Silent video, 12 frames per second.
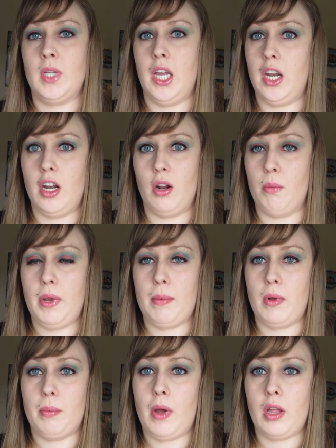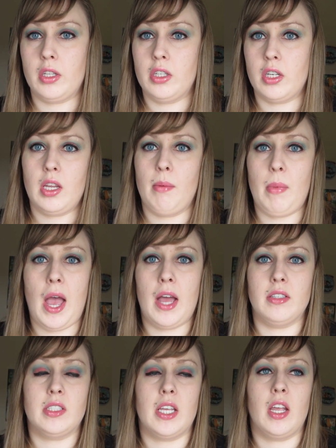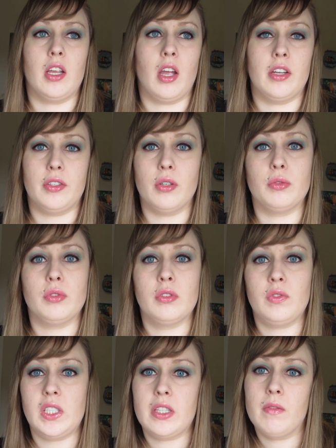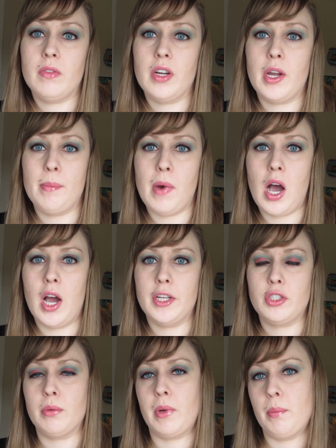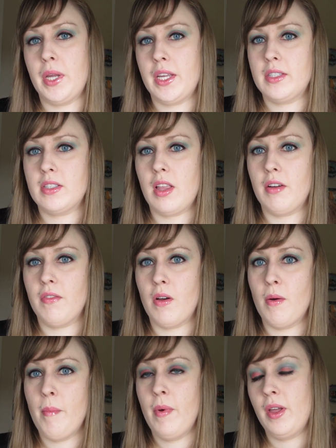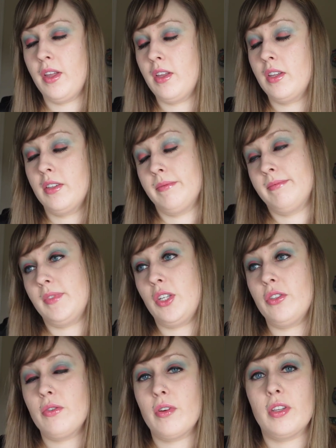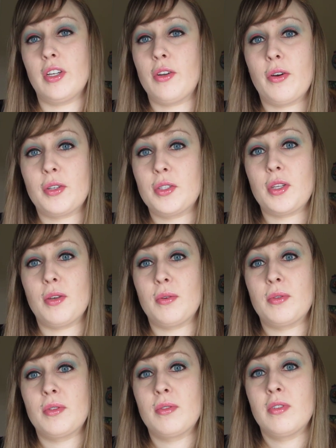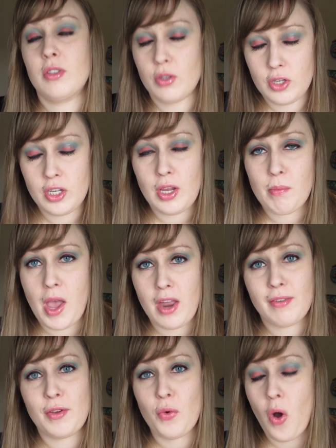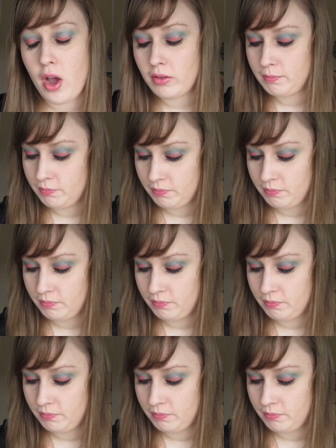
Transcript: And I know people are probably going to get mad saying I don't feed them very much or my pigs love them. There's really no excuse, so you can get mad if you want.